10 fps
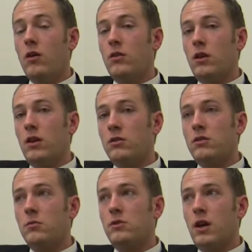Oh yeah,
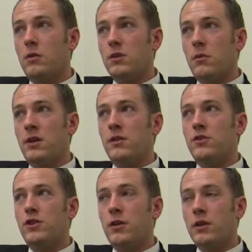sometimes. I
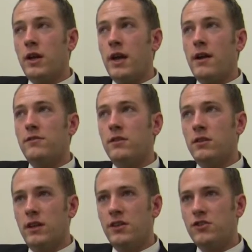mean, generally I have
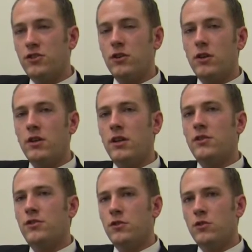to insert it
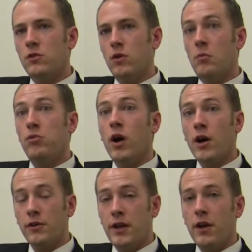into a
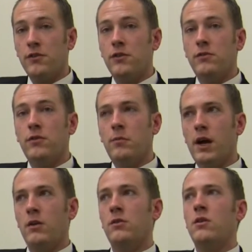broader narrative
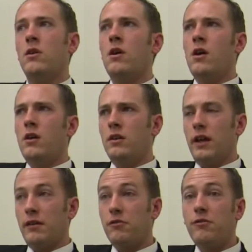about
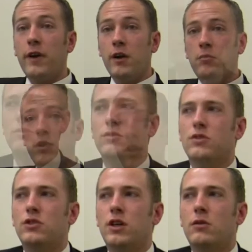like fair play.
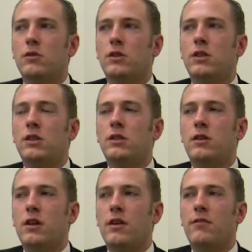
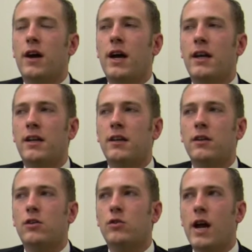Generally, if I
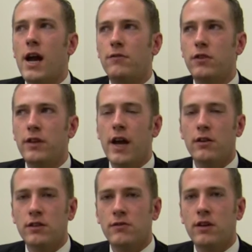can craft a
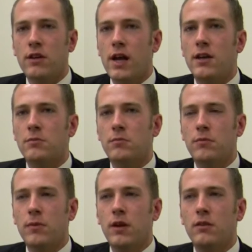narrative in class,
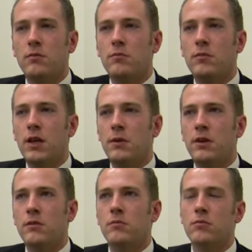
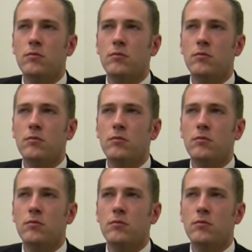maybe